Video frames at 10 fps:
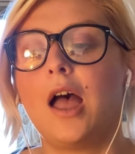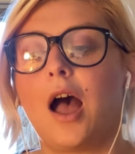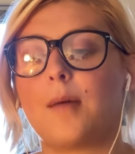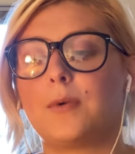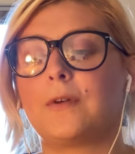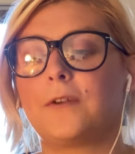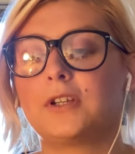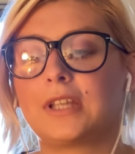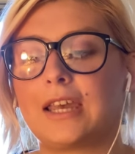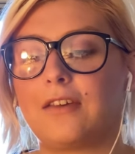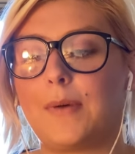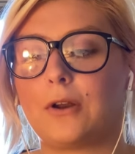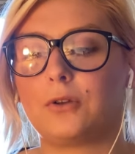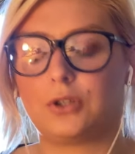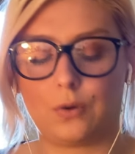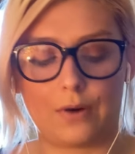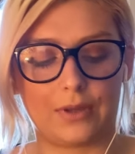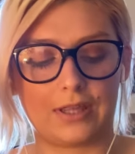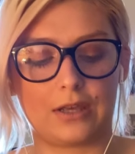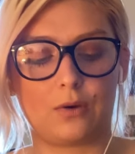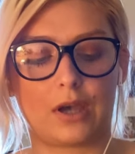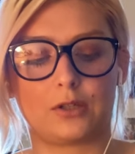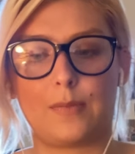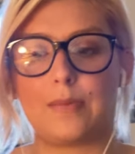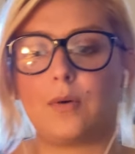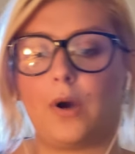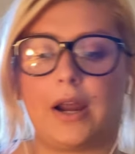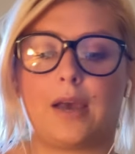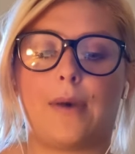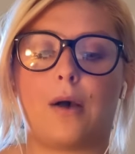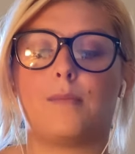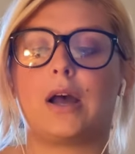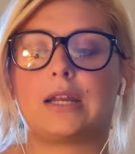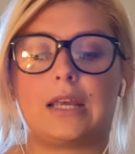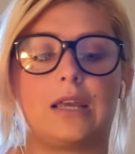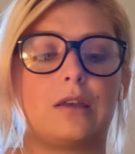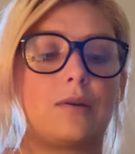The reverse King of Pentacles, too, I really think you guys are maybe worrying about money.